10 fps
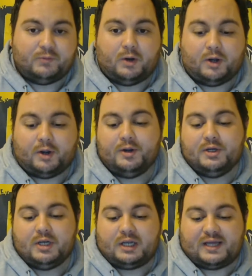were,
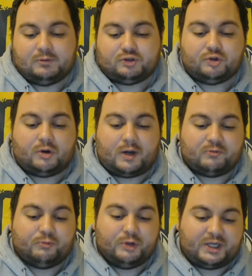and they were
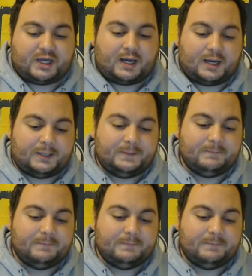trying really hard.